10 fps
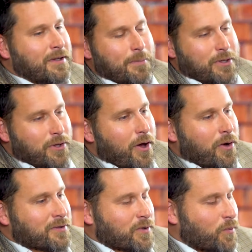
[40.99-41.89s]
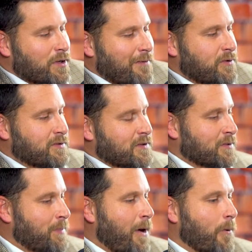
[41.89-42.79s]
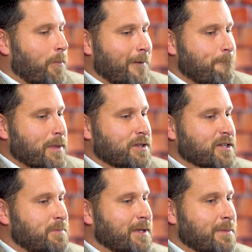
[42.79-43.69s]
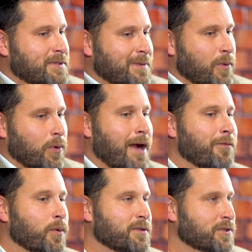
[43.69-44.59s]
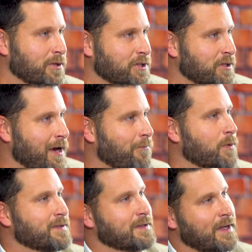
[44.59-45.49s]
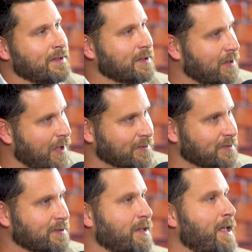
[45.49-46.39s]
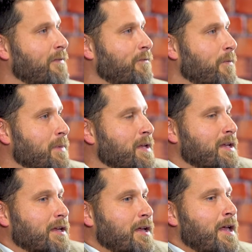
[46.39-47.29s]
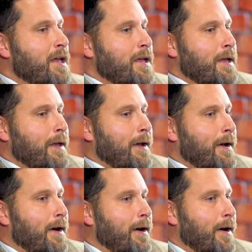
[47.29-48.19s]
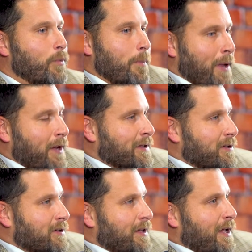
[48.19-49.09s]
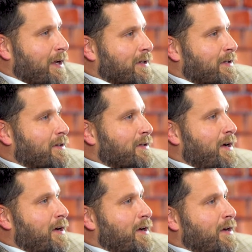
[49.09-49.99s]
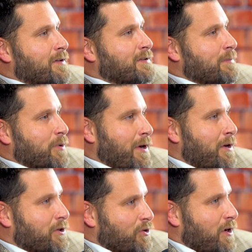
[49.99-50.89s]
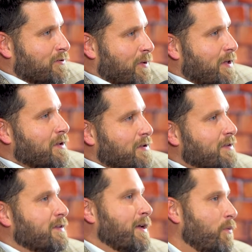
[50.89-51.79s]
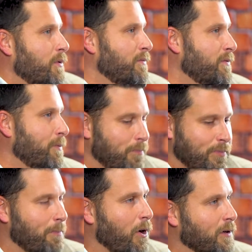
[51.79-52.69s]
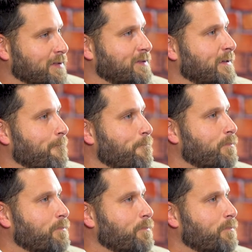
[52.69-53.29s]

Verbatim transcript: I mean, no, because the word never loses its power, but it just became something where everyone's Christian, everyone's attending classes. And for me, rebellion looked like sleeping around and drugs, right? It's like the party scene.